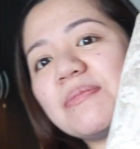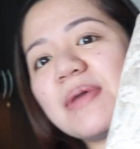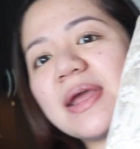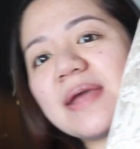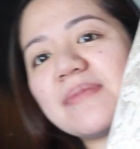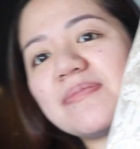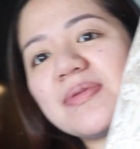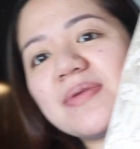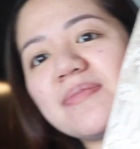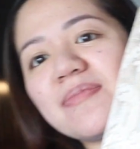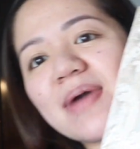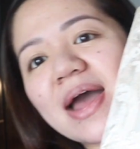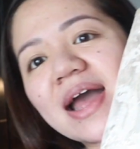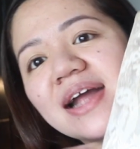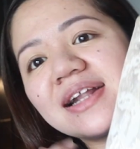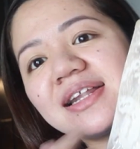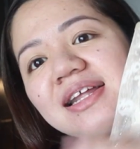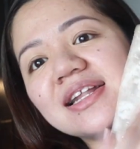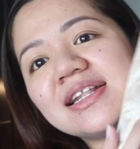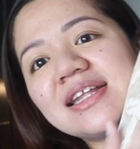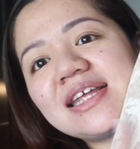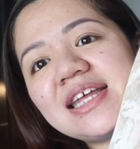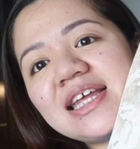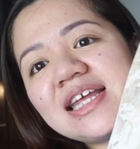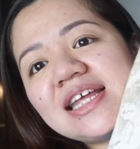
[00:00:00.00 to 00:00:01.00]
baby bag
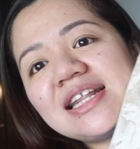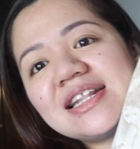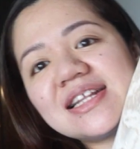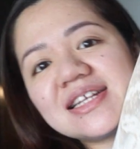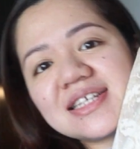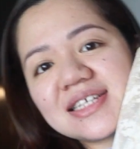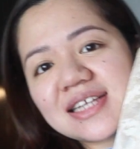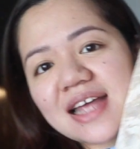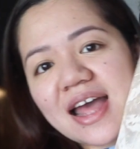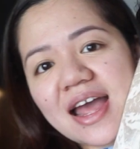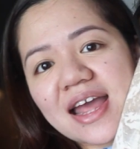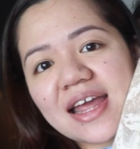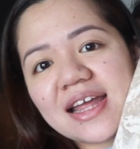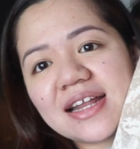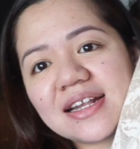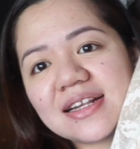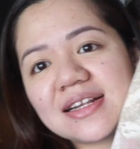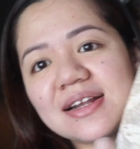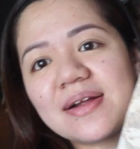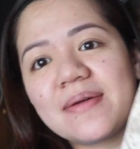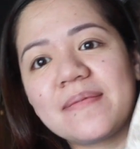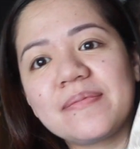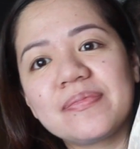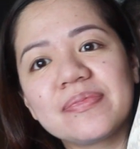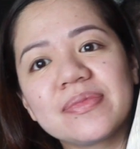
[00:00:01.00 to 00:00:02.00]
that he designed.
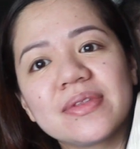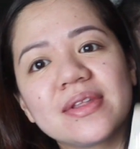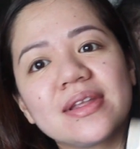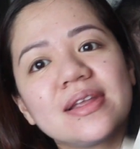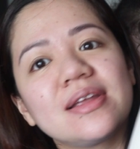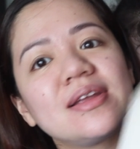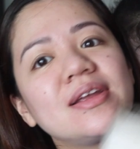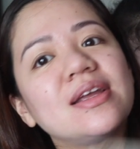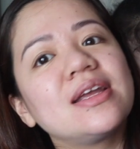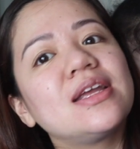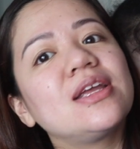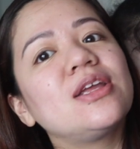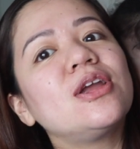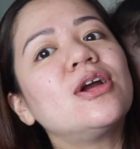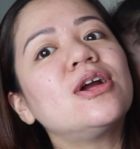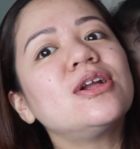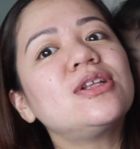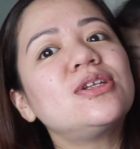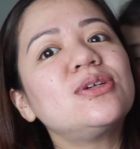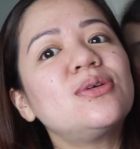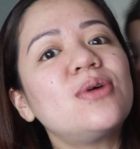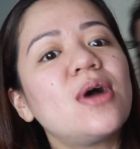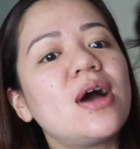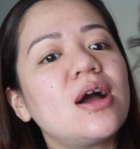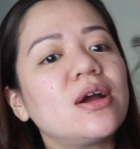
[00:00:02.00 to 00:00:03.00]

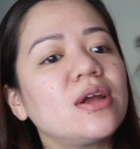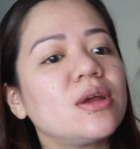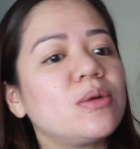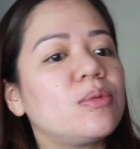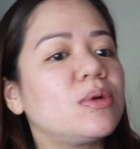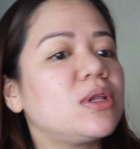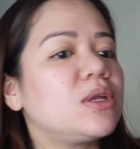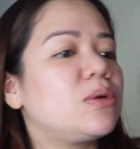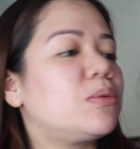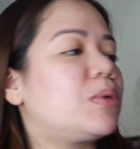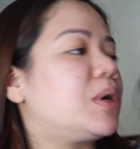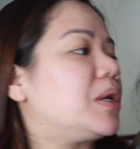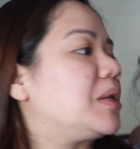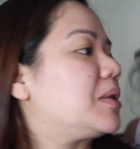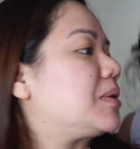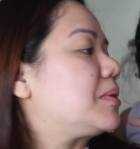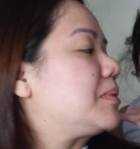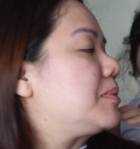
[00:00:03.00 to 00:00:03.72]
You're too hungry. What do you want?